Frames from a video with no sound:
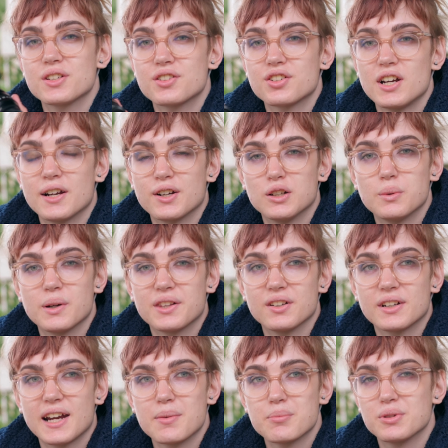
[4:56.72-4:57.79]
triangle with your
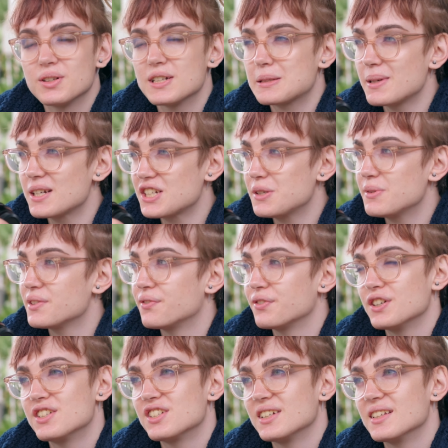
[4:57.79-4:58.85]
camera, especially with
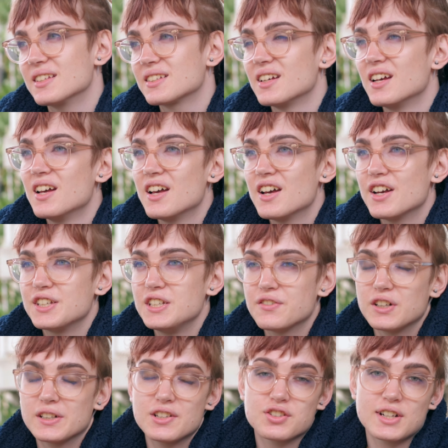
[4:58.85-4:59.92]
Fuji's. You've
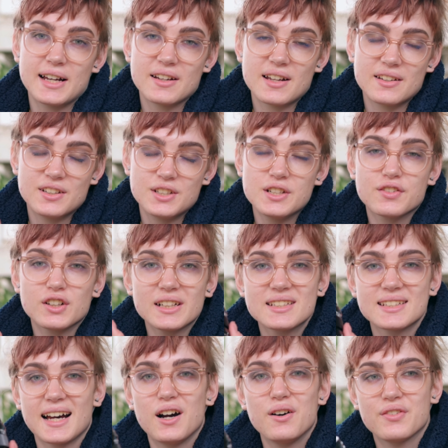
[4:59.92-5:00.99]
got a
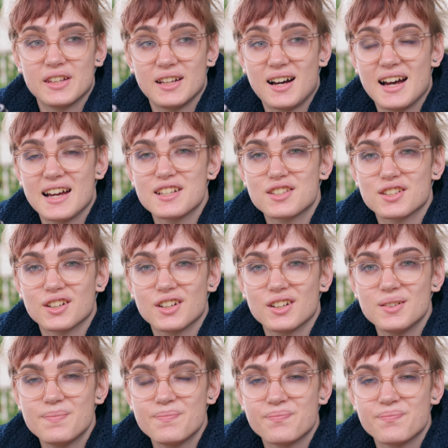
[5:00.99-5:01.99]
dial for the ISO,